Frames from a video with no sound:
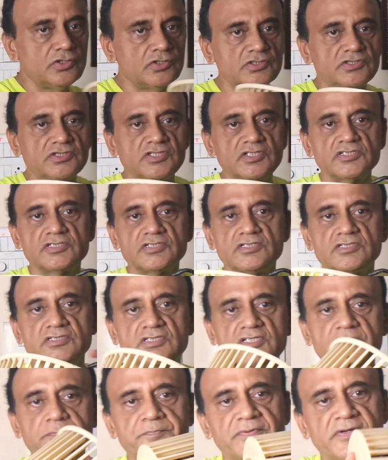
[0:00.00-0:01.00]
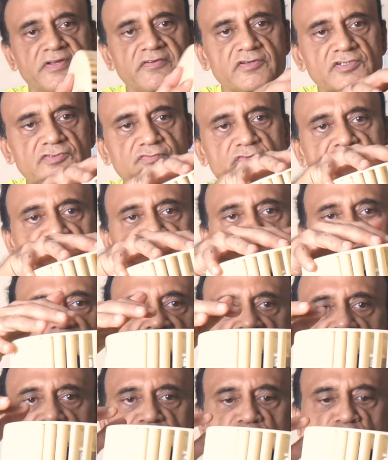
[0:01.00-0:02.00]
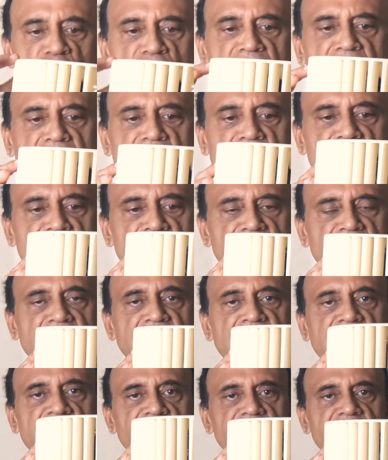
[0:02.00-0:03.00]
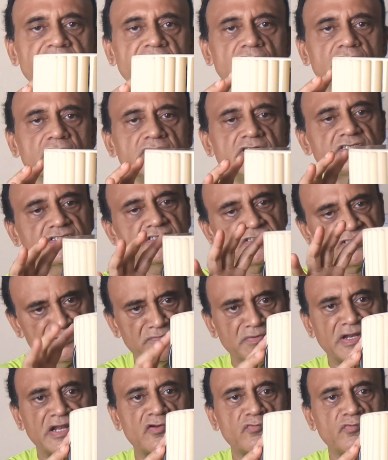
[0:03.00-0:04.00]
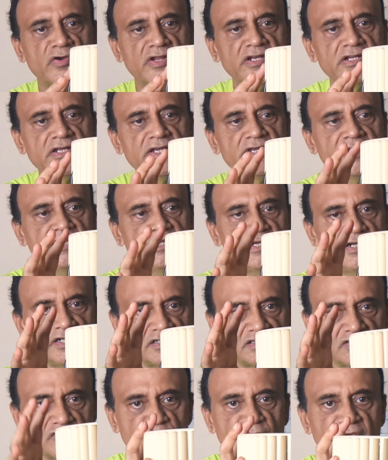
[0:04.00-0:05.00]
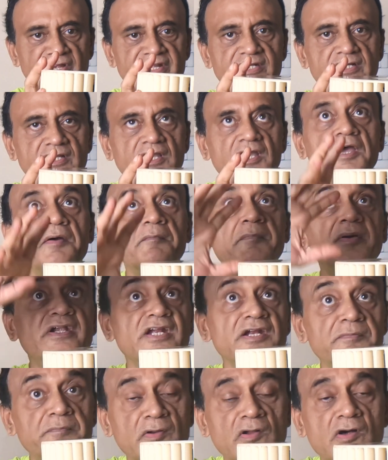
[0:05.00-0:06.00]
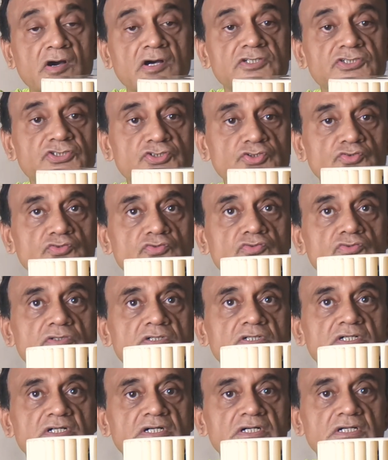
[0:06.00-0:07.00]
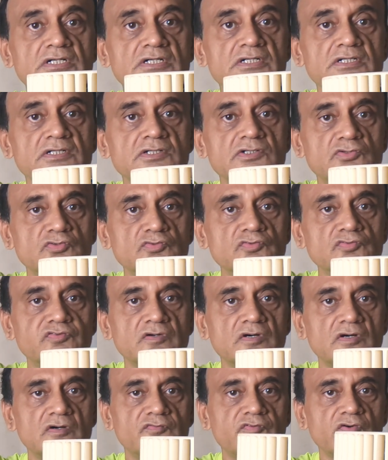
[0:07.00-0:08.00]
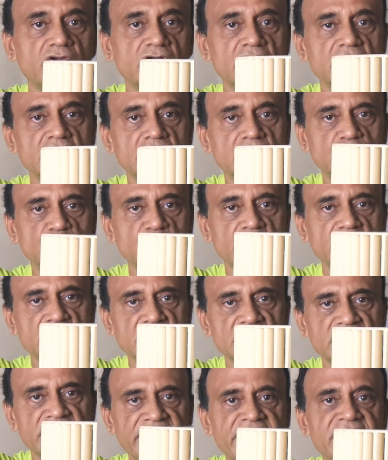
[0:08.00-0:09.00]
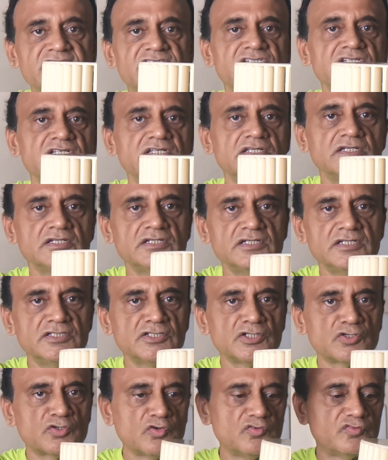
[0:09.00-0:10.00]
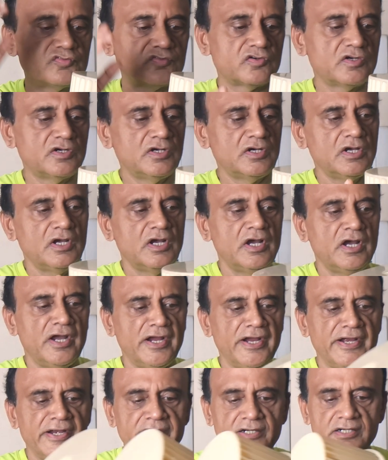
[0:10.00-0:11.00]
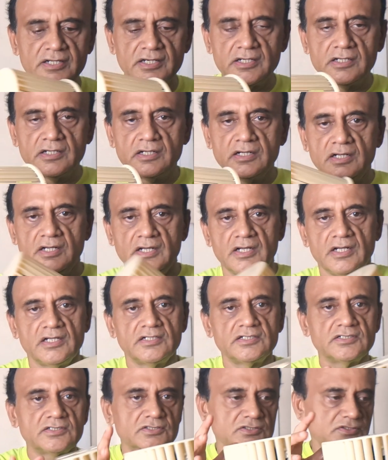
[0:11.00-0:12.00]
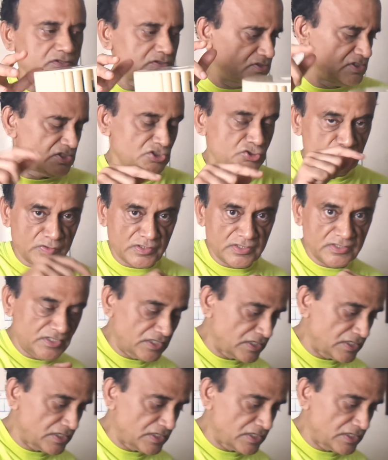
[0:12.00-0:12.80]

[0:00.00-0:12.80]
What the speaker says: The previous version which I have shown in an earlier video is a similar one. It's a vent, but it belongs to a roof to a AC in the roof. And this one, the